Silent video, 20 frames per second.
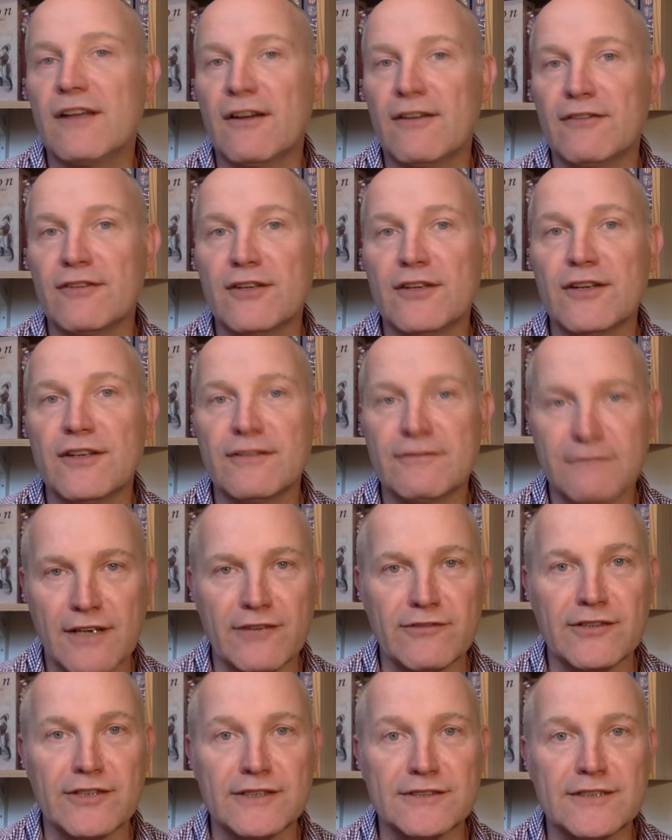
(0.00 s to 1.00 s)
I've learnt
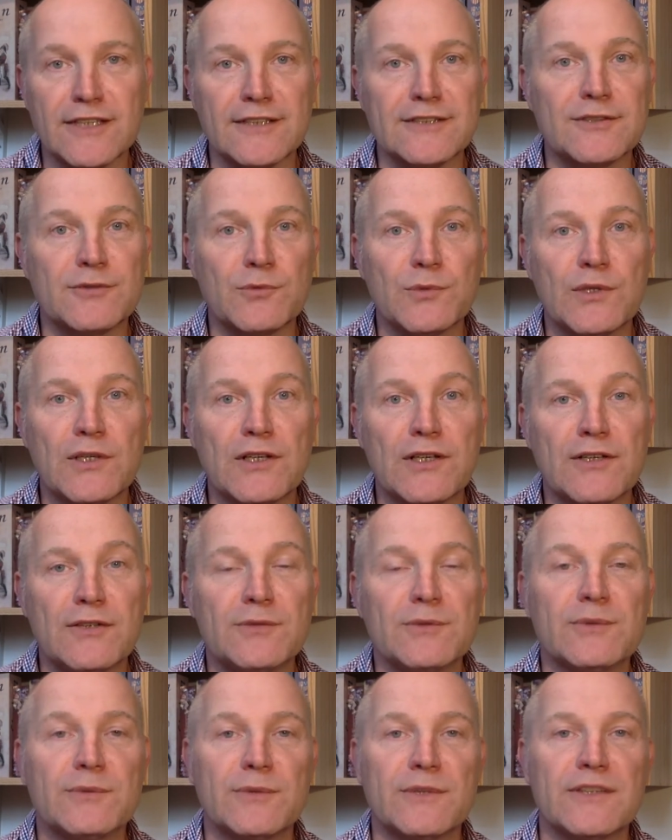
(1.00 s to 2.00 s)
everything takes a
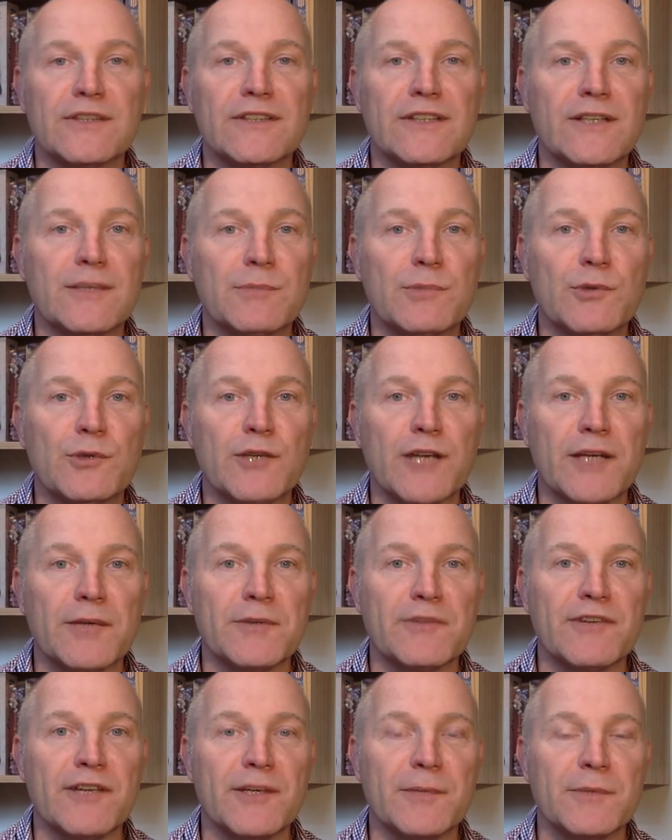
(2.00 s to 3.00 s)
while with board game
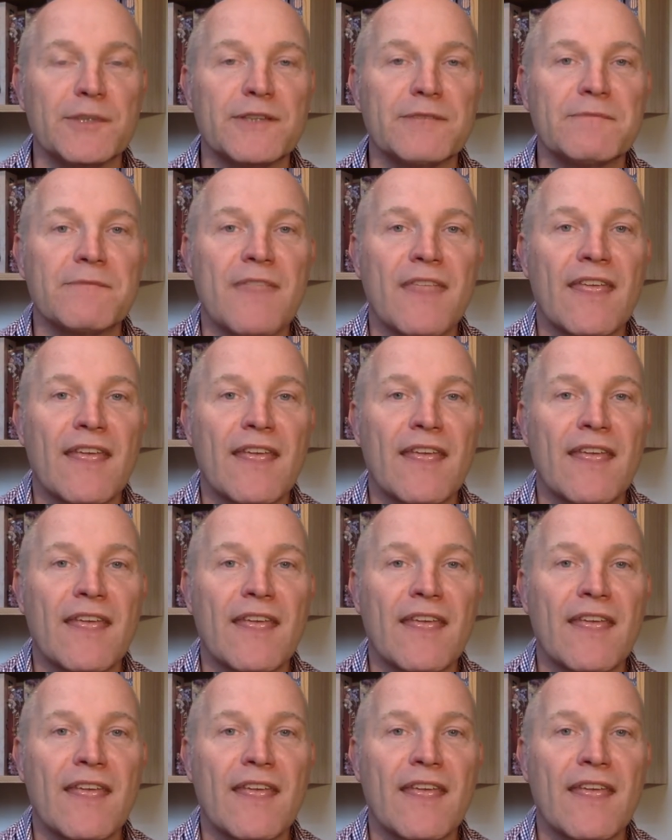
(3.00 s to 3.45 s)
development.